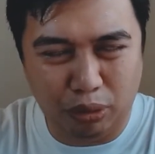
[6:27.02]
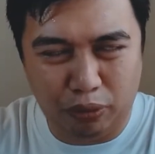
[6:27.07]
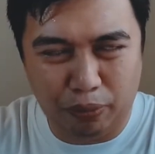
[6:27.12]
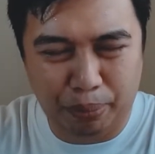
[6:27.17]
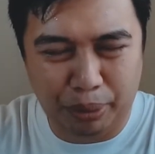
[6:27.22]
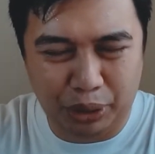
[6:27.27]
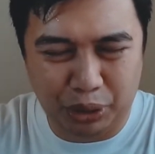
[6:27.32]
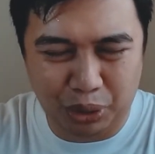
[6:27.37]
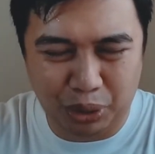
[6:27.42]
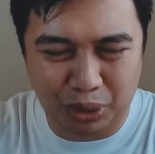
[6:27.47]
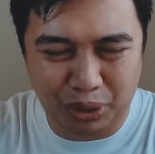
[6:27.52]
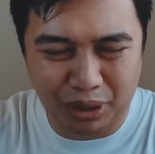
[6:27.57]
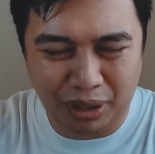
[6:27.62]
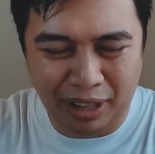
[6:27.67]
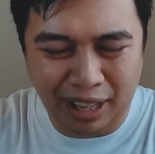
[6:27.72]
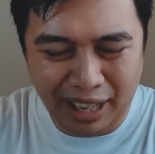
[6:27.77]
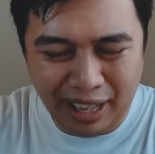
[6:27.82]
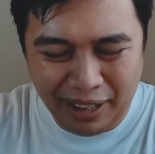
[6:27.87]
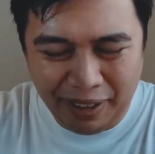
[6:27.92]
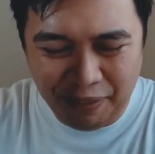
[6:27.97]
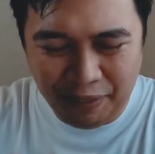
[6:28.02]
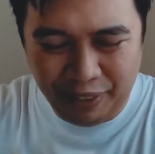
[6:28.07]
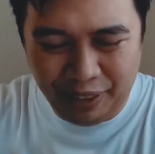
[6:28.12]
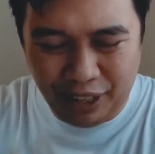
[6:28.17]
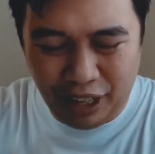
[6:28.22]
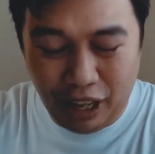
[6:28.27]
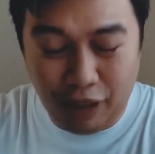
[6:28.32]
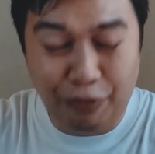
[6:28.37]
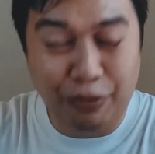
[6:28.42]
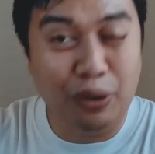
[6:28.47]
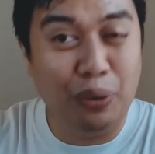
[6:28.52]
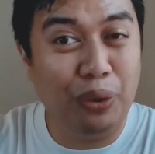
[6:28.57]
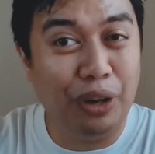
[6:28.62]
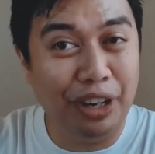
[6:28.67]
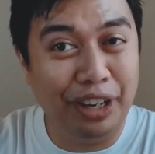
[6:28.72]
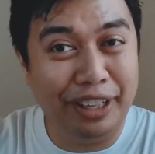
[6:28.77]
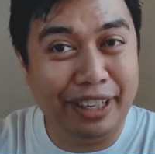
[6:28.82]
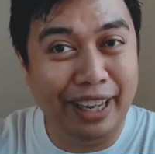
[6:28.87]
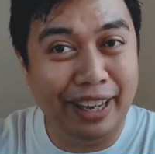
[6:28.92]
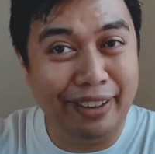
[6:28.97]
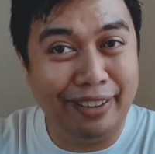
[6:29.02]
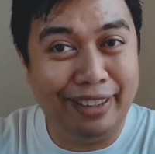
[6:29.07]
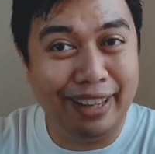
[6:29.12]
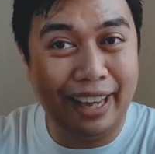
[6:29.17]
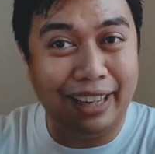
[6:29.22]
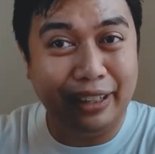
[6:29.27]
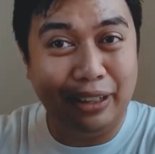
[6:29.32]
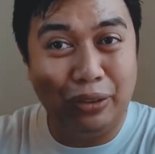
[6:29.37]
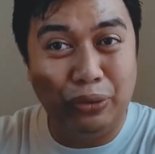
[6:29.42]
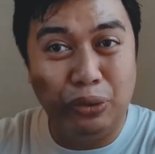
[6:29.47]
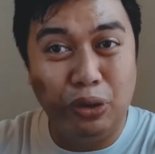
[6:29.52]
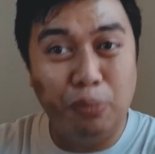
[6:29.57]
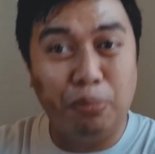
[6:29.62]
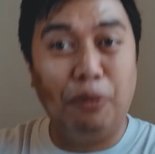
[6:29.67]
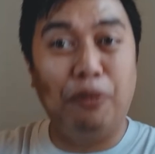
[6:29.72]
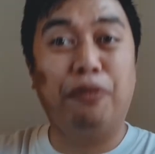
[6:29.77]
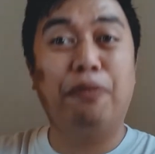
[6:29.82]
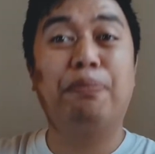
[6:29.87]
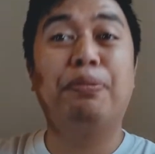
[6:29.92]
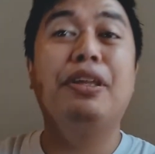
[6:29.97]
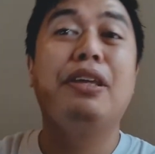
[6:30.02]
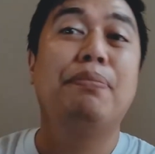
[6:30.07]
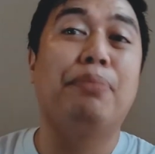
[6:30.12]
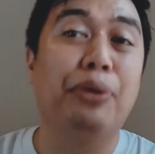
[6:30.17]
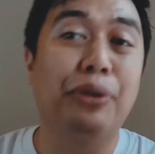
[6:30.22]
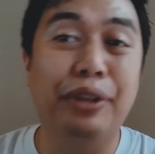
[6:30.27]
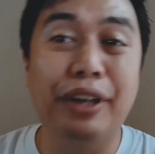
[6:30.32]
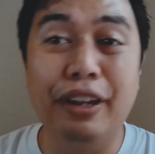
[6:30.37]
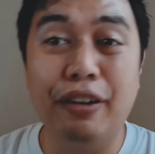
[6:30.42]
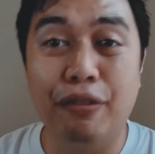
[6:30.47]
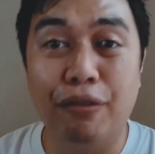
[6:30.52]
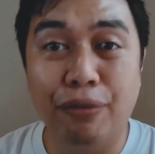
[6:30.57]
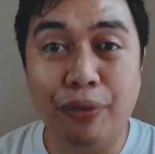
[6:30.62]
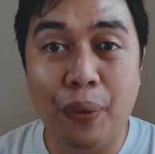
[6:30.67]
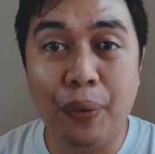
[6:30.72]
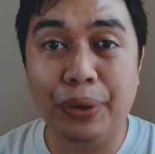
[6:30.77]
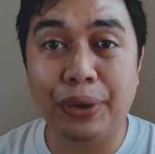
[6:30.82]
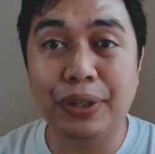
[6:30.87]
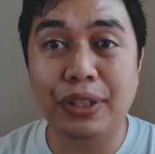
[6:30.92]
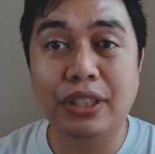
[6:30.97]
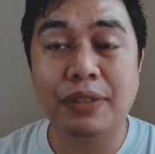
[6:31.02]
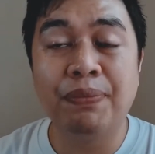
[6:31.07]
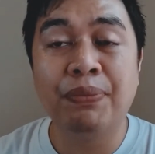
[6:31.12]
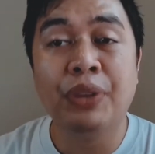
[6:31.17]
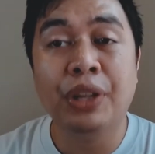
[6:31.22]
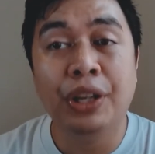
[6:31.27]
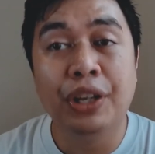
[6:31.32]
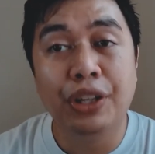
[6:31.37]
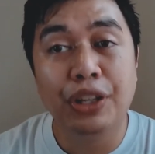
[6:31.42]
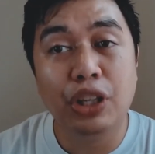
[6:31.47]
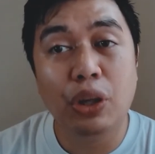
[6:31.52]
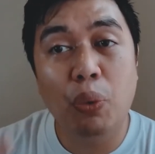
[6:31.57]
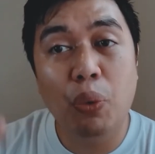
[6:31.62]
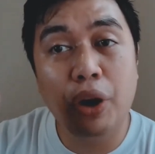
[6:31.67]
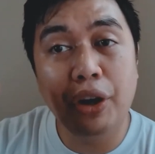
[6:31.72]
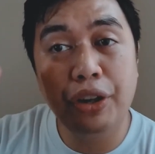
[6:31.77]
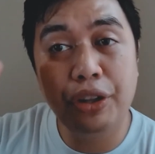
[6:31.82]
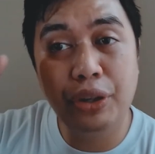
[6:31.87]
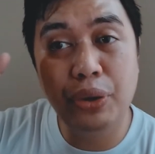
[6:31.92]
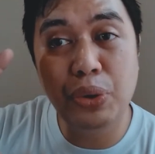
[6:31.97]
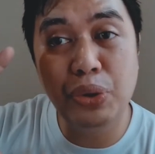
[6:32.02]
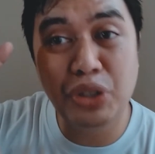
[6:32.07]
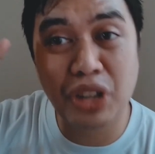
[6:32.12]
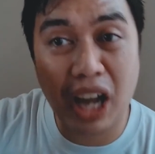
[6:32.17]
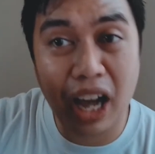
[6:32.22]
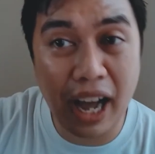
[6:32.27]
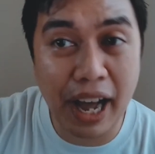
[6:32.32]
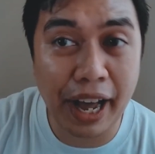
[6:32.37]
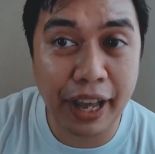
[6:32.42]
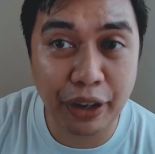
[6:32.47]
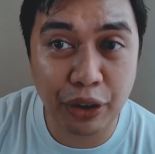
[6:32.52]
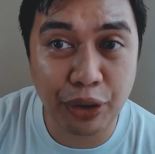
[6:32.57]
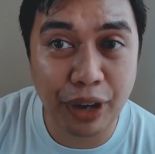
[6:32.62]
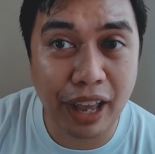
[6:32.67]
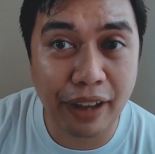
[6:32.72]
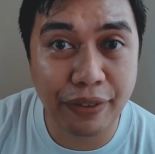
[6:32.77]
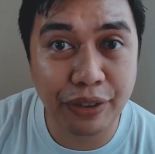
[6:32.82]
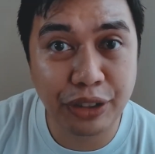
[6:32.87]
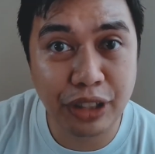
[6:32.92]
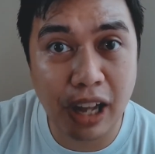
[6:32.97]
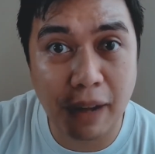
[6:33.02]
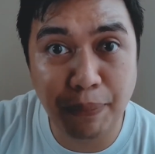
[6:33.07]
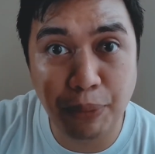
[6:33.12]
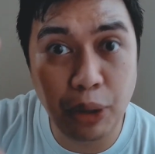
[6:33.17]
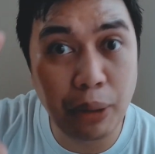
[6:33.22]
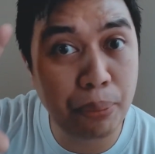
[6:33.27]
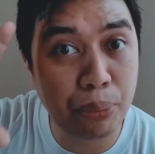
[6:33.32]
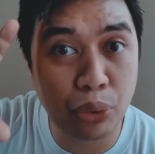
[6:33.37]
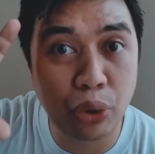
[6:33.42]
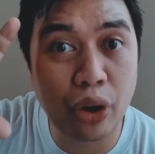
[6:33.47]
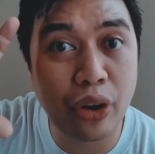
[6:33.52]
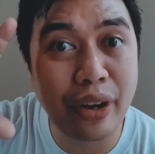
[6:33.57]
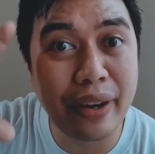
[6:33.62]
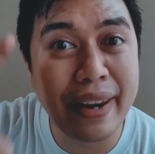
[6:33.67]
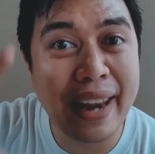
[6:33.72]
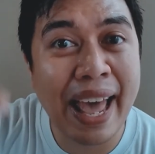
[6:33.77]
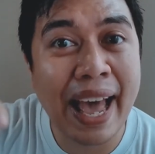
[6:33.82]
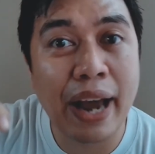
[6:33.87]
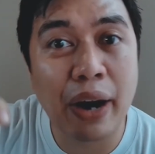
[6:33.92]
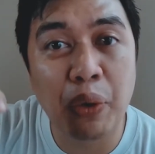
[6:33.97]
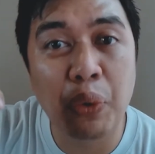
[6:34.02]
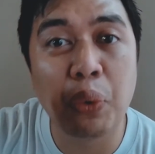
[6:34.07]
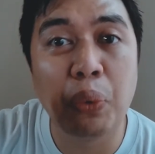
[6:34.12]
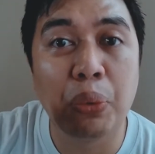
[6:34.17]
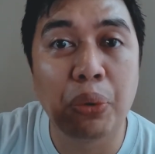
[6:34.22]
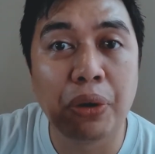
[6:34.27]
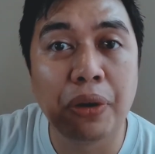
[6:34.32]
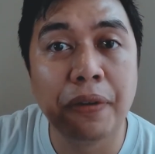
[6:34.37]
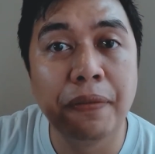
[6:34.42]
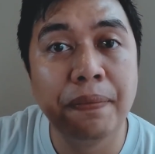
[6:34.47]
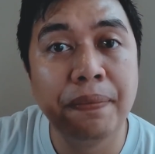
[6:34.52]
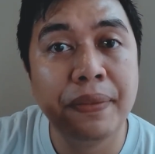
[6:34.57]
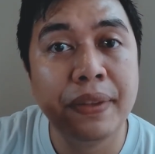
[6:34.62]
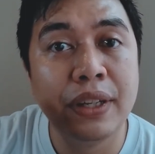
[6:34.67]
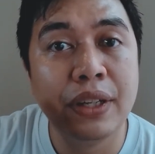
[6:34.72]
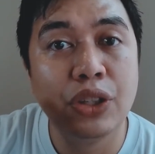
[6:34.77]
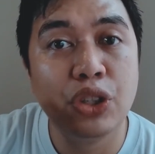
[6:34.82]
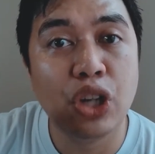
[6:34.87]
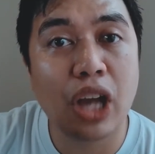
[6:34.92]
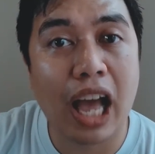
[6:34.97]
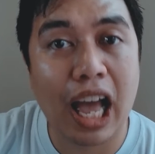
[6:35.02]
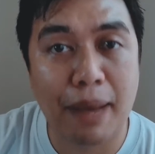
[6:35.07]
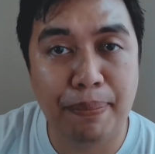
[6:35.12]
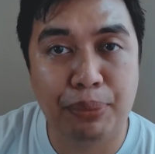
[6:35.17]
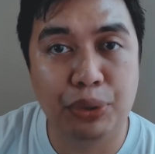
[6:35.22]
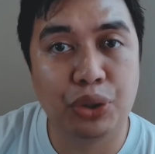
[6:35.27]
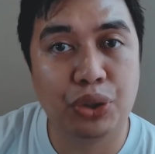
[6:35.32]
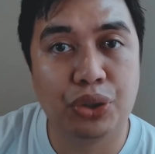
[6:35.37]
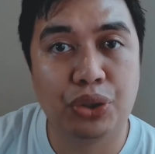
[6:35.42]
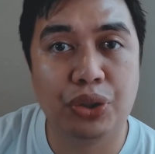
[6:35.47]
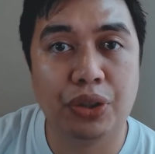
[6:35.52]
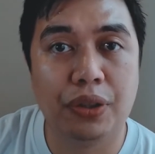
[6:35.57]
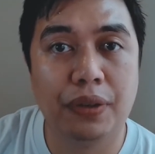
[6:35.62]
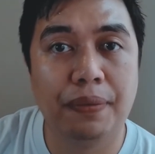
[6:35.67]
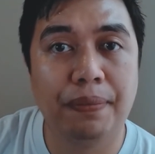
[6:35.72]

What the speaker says: pictures, if you want to get that group of people in focus, you want to use a higher f-stop number, a narrower aperture.